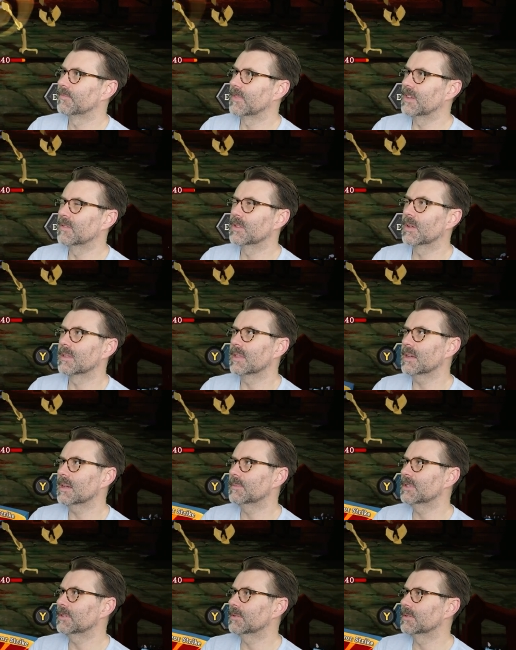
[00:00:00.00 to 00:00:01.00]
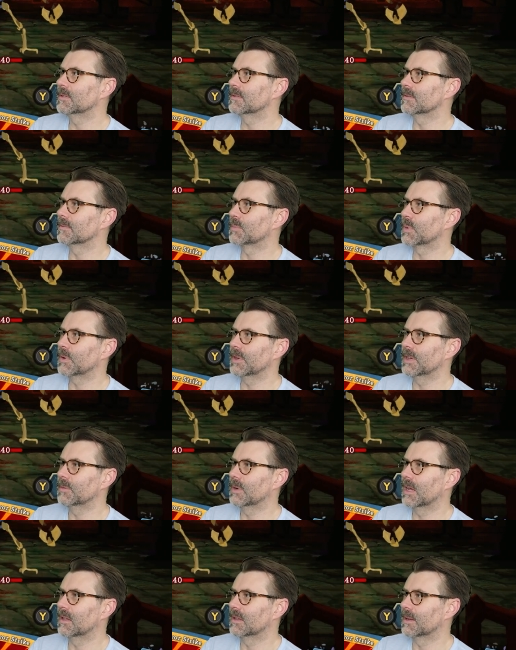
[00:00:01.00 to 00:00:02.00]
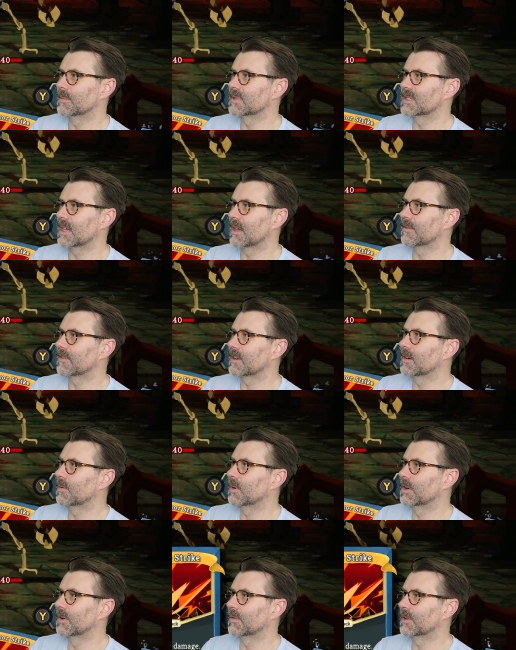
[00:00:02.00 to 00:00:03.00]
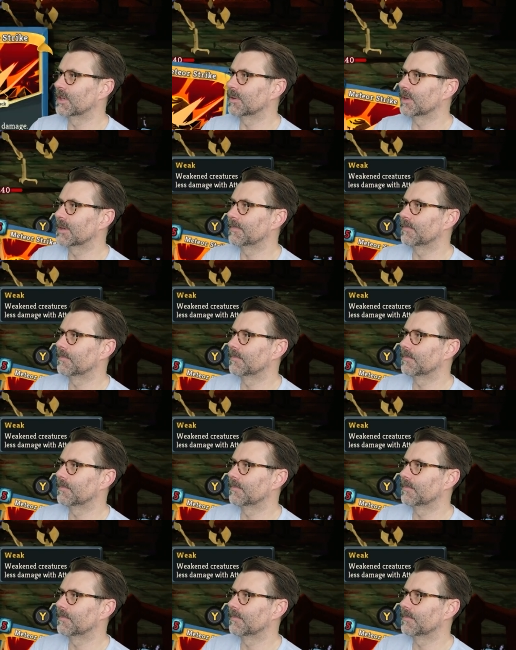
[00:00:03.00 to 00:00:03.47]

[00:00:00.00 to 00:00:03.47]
Even though I think I'm doing pretty well and I'm safe, I don't want to overdo it.